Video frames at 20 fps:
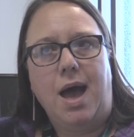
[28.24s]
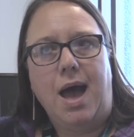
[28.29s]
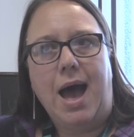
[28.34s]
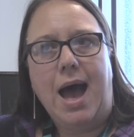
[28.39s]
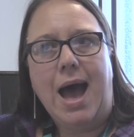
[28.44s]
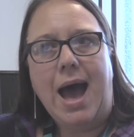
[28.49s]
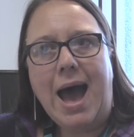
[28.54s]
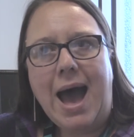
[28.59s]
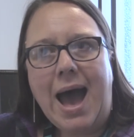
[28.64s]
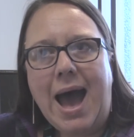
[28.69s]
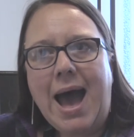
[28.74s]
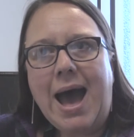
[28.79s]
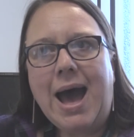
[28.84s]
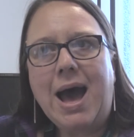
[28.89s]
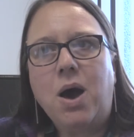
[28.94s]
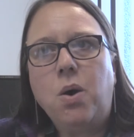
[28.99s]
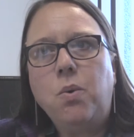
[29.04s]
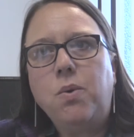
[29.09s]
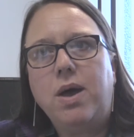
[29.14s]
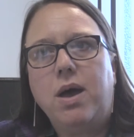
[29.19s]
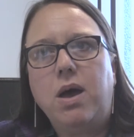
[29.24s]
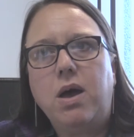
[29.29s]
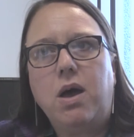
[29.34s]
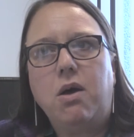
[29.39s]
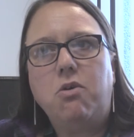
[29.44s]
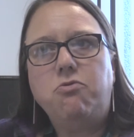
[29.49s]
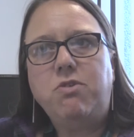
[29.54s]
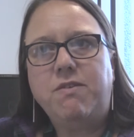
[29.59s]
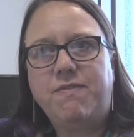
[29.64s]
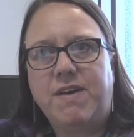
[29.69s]
how
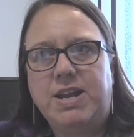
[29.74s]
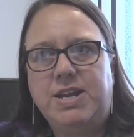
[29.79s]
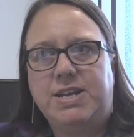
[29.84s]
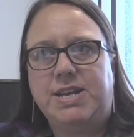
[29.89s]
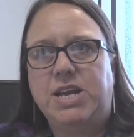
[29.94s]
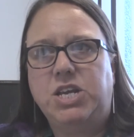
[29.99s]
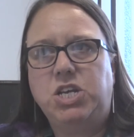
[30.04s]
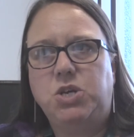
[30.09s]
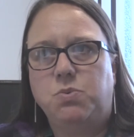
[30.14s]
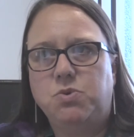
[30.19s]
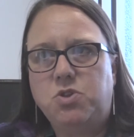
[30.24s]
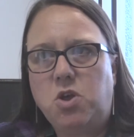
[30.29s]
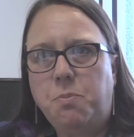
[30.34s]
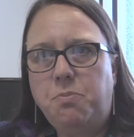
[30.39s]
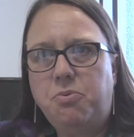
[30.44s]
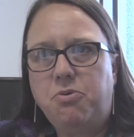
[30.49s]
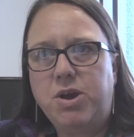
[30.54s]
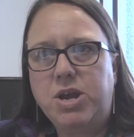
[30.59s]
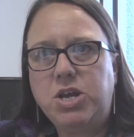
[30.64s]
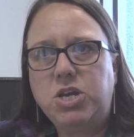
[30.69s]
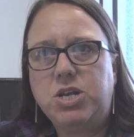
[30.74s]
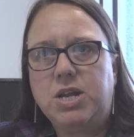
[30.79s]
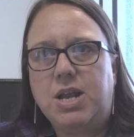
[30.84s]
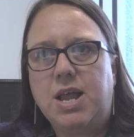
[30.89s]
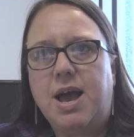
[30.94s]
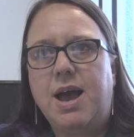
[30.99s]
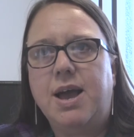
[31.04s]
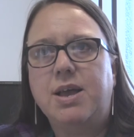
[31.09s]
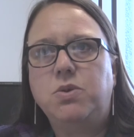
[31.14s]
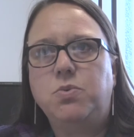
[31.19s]
revalidation was
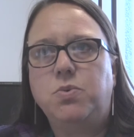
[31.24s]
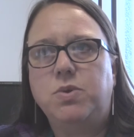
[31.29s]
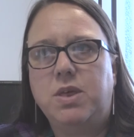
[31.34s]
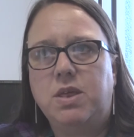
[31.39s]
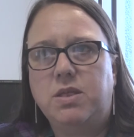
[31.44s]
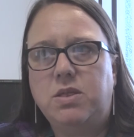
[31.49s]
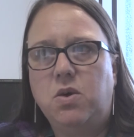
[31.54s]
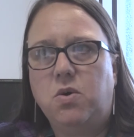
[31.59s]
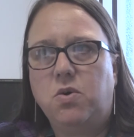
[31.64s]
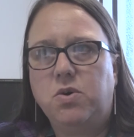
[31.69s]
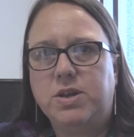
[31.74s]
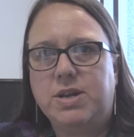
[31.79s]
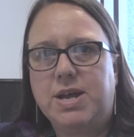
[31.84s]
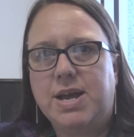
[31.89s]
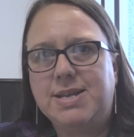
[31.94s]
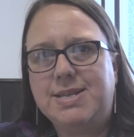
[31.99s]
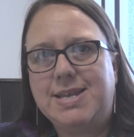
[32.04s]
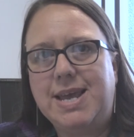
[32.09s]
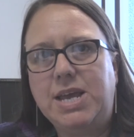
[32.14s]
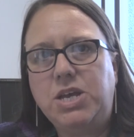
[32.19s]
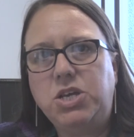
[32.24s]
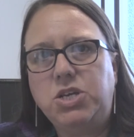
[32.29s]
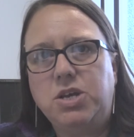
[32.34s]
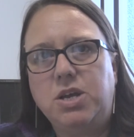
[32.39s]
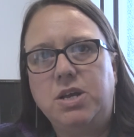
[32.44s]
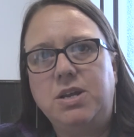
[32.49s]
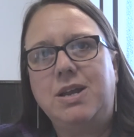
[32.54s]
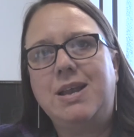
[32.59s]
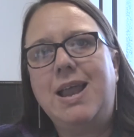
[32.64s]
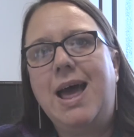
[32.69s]
operationalised within the
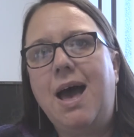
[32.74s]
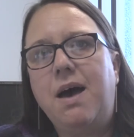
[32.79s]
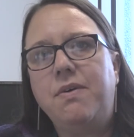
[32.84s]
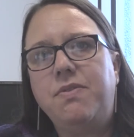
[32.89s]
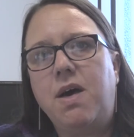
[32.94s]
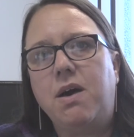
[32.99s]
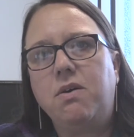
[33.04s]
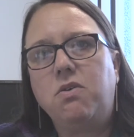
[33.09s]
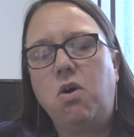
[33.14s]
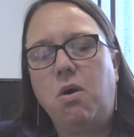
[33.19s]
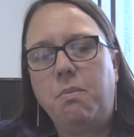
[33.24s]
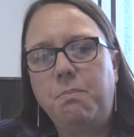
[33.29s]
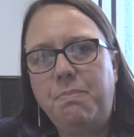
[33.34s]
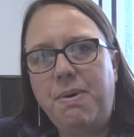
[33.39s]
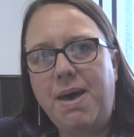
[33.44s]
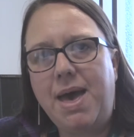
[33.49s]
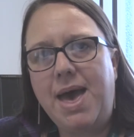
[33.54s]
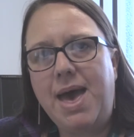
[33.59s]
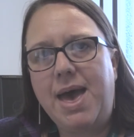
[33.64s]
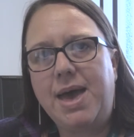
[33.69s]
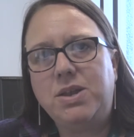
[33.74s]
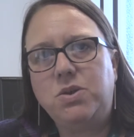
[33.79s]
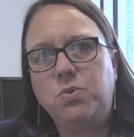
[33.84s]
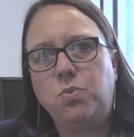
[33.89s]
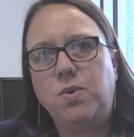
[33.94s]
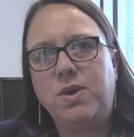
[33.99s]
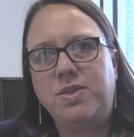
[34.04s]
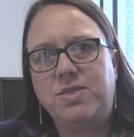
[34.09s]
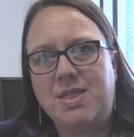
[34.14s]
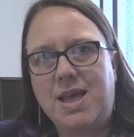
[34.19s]
organisation and how that compared
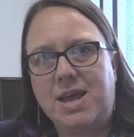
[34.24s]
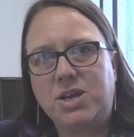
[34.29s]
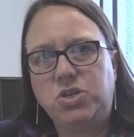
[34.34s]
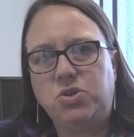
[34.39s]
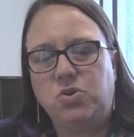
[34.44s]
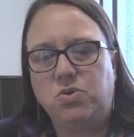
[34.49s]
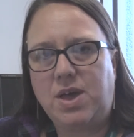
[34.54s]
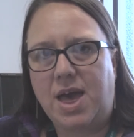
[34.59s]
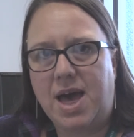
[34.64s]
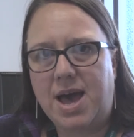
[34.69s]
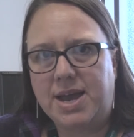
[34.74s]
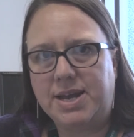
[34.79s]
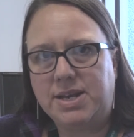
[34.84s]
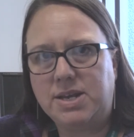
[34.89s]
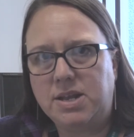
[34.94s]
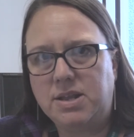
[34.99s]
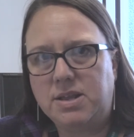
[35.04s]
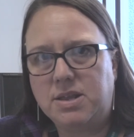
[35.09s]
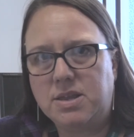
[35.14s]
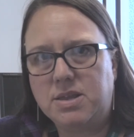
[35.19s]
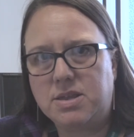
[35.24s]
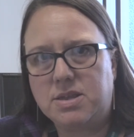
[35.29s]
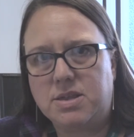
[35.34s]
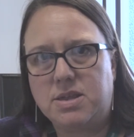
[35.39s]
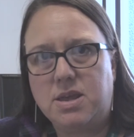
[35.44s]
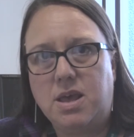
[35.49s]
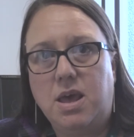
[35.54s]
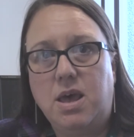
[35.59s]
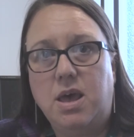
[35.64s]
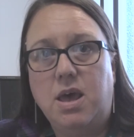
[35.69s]
with national
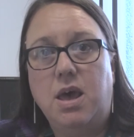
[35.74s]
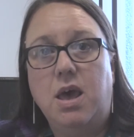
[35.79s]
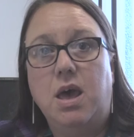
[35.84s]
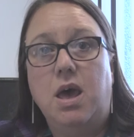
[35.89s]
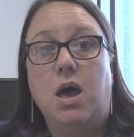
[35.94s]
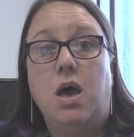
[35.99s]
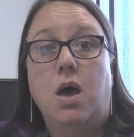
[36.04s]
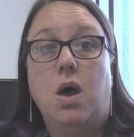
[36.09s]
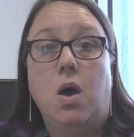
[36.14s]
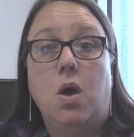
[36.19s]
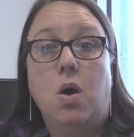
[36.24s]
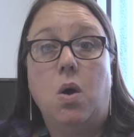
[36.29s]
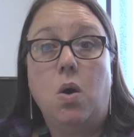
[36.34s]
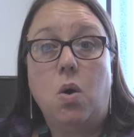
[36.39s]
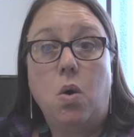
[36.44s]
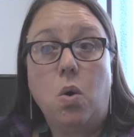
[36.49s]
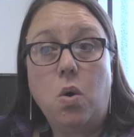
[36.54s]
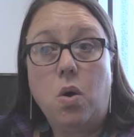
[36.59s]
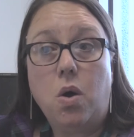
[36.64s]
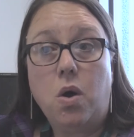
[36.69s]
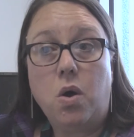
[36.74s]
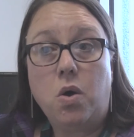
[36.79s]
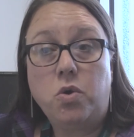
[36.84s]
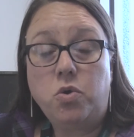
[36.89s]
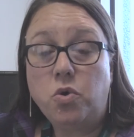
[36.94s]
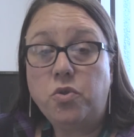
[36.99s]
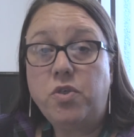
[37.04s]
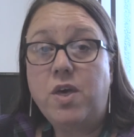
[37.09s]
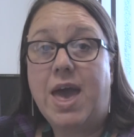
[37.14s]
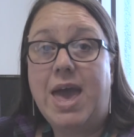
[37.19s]
guidance.
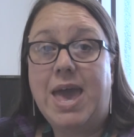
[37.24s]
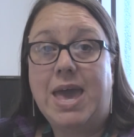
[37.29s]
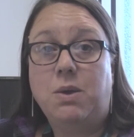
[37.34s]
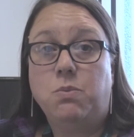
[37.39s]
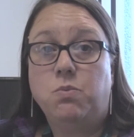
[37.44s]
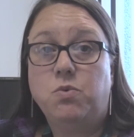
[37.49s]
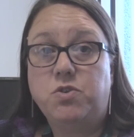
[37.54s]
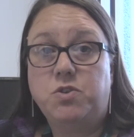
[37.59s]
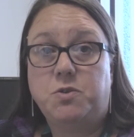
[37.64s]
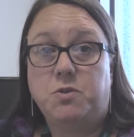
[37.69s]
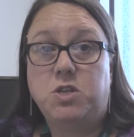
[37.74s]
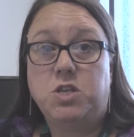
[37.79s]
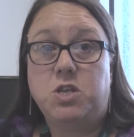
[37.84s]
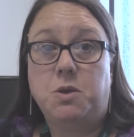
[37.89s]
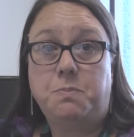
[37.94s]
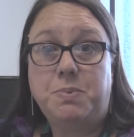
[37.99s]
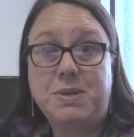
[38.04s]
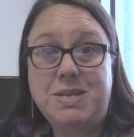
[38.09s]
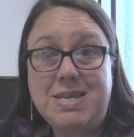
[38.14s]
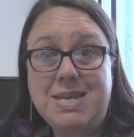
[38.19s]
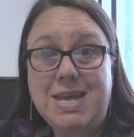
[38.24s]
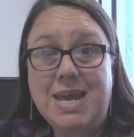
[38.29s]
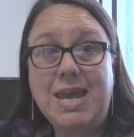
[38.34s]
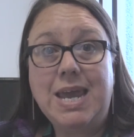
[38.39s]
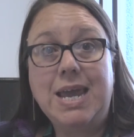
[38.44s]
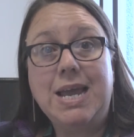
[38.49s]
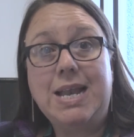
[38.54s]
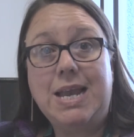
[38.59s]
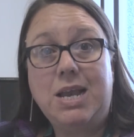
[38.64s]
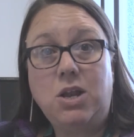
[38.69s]
Another aim was to
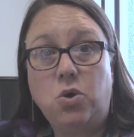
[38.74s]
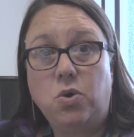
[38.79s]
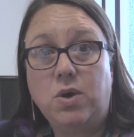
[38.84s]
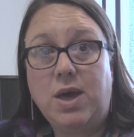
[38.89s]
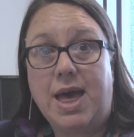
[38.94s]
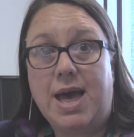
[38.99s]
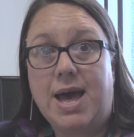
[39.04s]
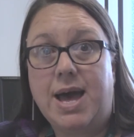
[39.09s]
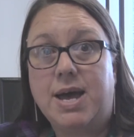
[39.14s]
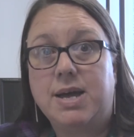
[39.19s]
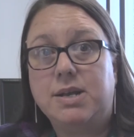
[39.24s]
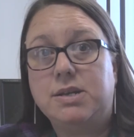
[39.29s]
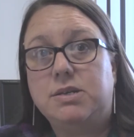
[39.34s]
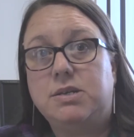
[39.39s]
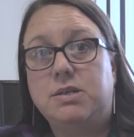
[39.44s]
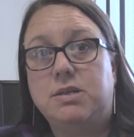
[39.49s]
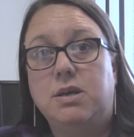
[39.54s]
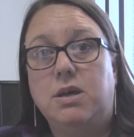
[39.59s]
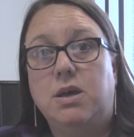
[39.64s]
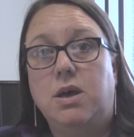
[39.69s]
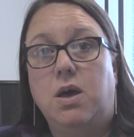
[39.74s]
particularly look at